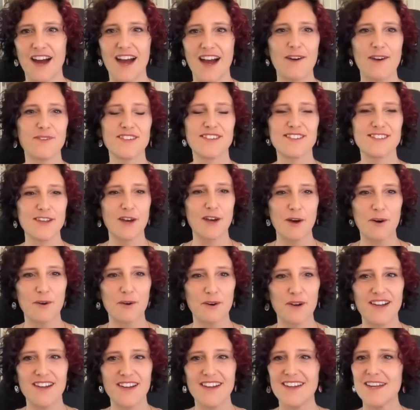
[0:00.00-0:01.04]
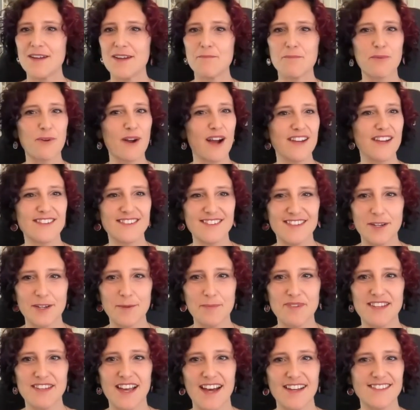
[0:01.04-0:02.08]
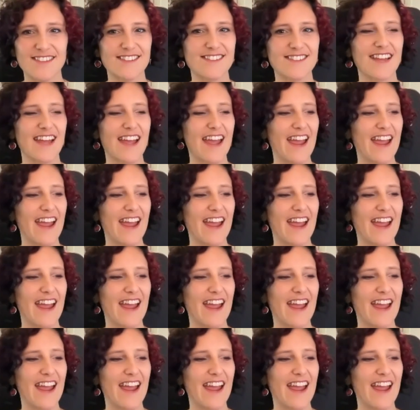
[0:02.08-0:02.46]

I was so impressed and obsessed.